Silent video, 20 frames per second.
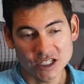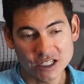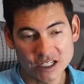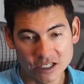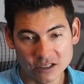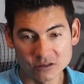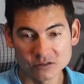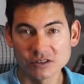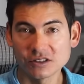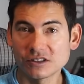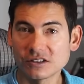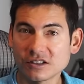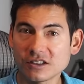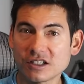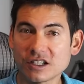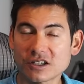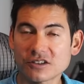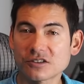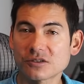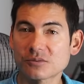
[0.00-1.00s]
I held it
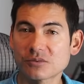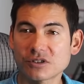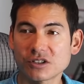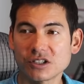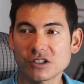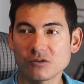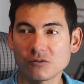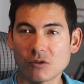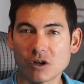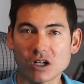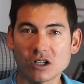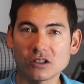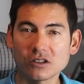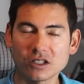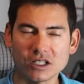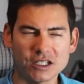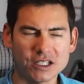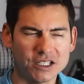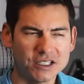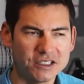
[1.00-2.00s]
together pretty well,
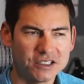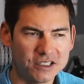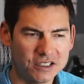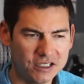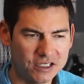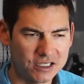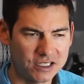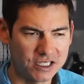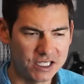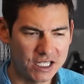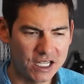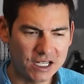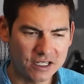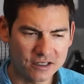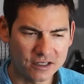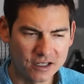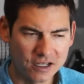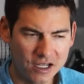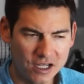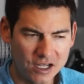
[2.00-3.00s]
and I didn't
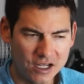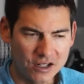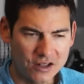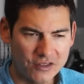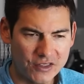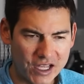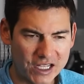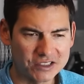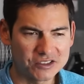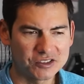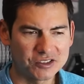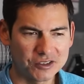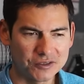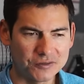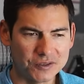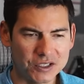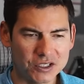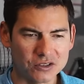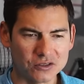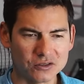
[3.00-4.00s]
get that
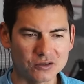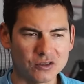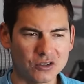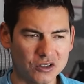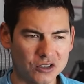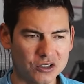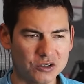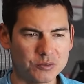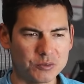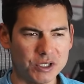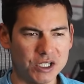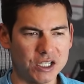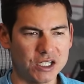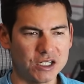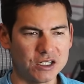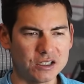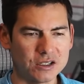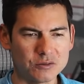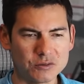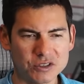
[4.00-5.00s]
severe lung
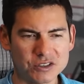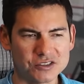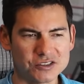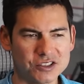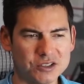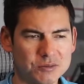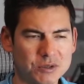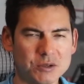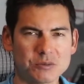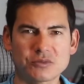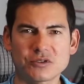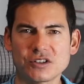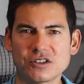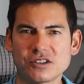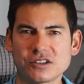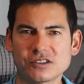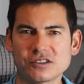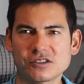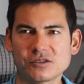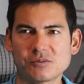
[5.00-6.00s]
pain. I wouldn't say my
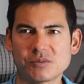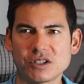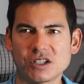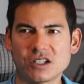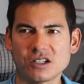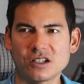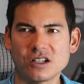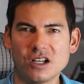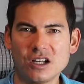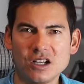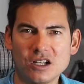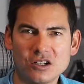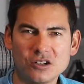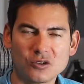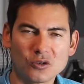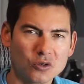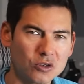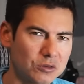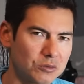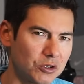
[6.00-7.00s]
breathing's been
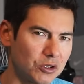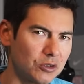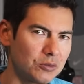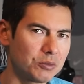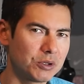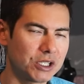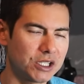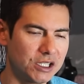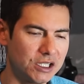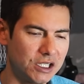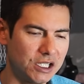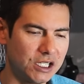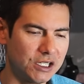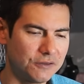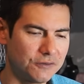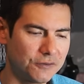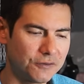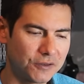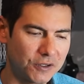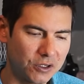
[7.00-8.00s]
normal, but
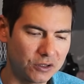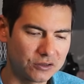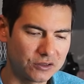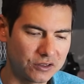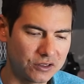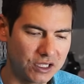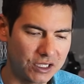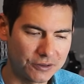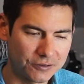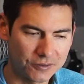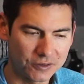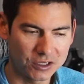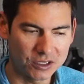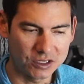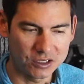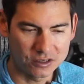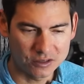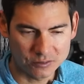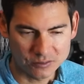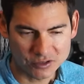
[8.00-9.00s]
it felt
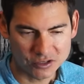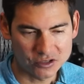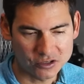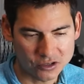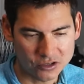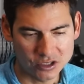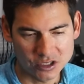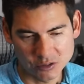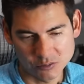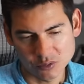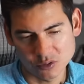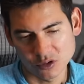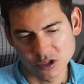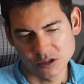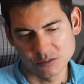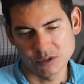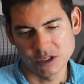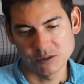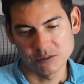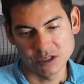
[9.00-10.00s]
definitely, there was a turning
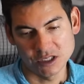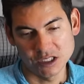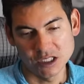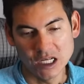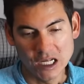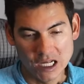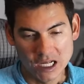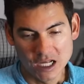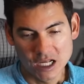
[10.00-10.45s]
point maybe